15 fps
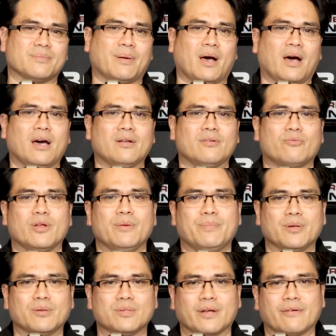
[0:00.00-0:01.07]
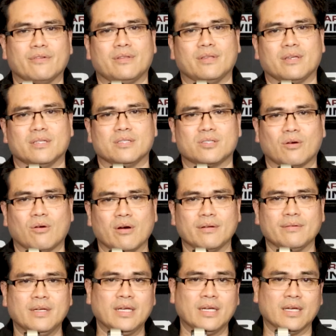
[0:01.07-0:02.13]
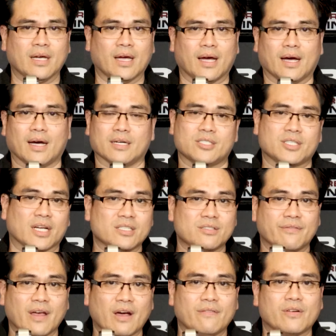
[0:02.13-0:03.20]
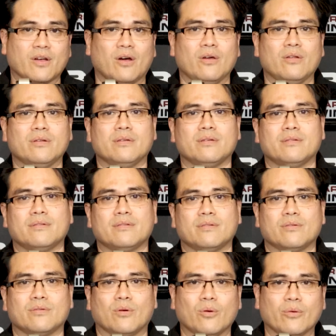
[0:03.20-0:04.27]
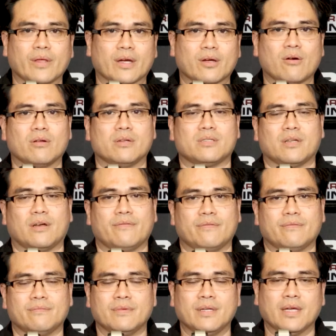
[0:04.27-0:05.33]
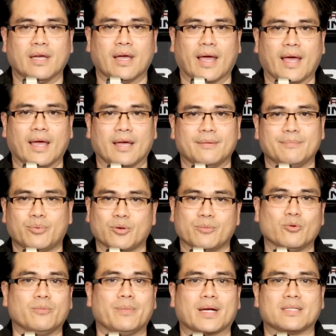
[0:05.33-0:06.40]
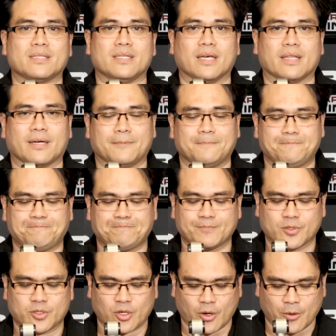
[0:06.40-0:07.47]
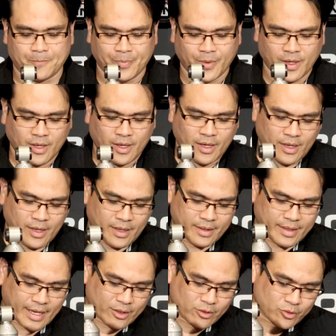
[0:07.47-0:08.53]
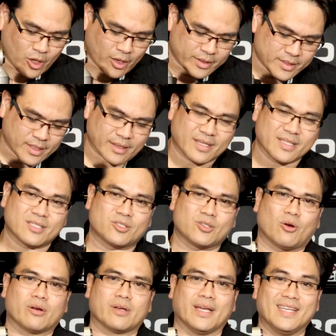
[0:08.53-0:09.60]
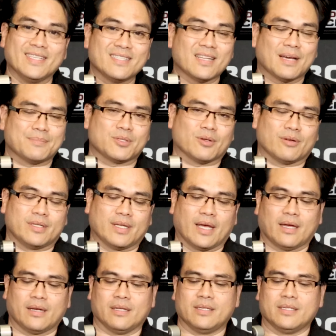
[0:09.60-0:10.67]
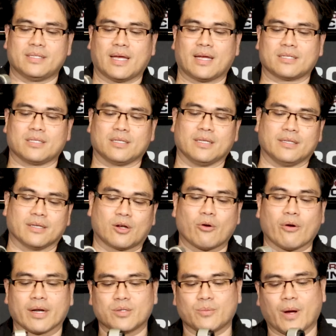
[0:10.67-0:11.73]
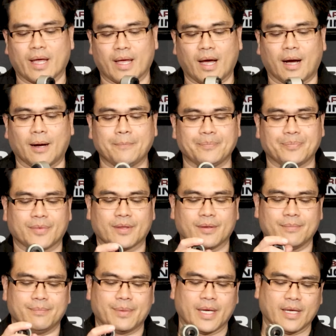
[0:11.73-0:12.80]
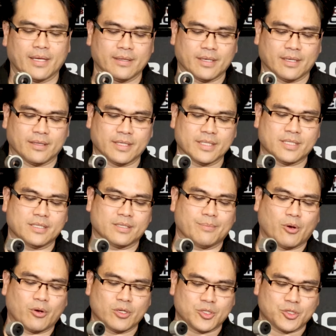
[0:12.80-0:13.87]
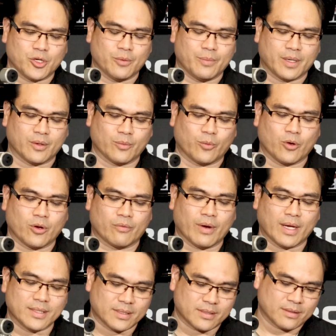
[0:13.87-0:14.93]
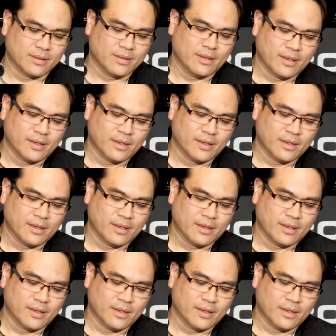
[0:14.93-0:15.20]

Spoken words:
apart, rebuild everything inside, change the valve code, all that kind of stuff, and put them all back together. So now you'll notice that this shock isn't upside down. It is actually the correct way up, being that this is a monotube and it runs